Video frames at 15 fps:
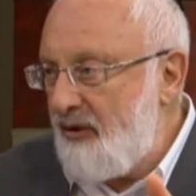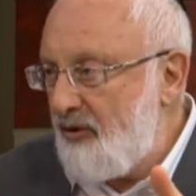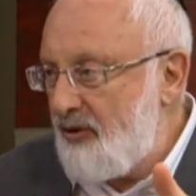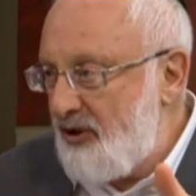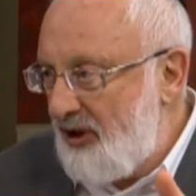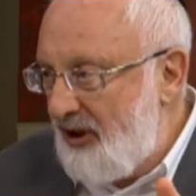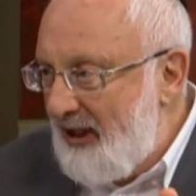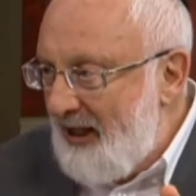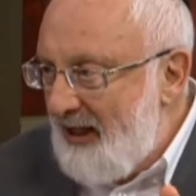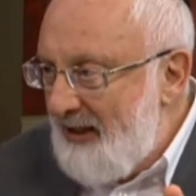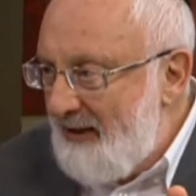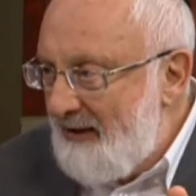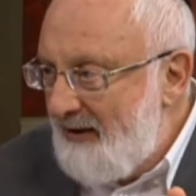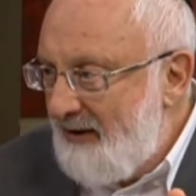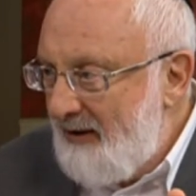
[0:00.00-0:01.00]
If I
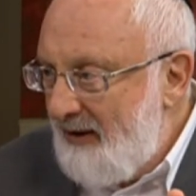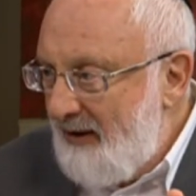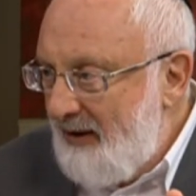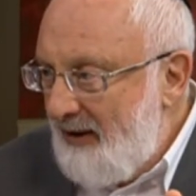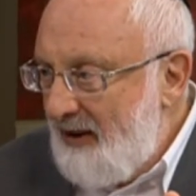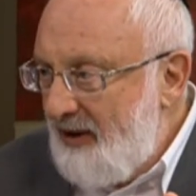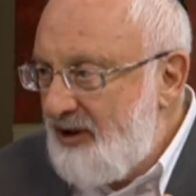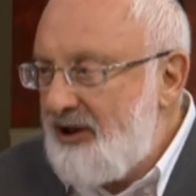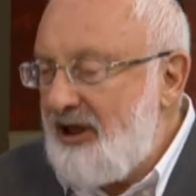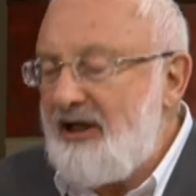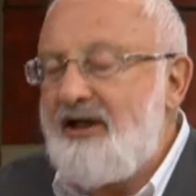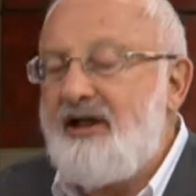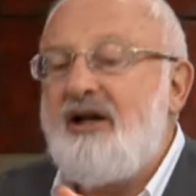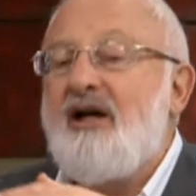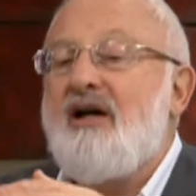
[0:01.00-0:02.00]
take into account
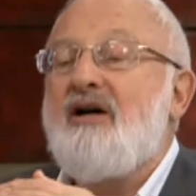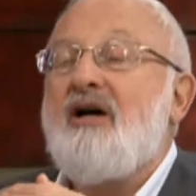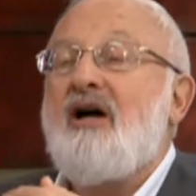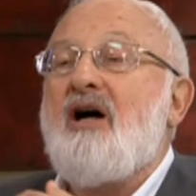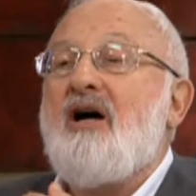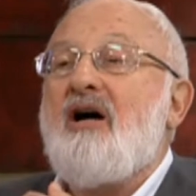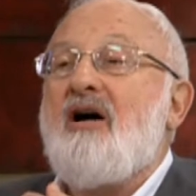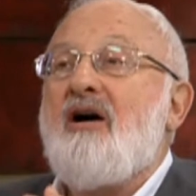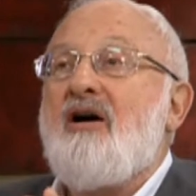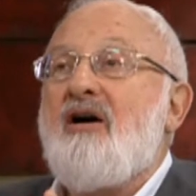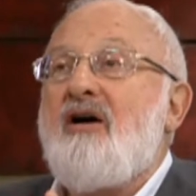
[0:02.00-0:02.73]
her ego,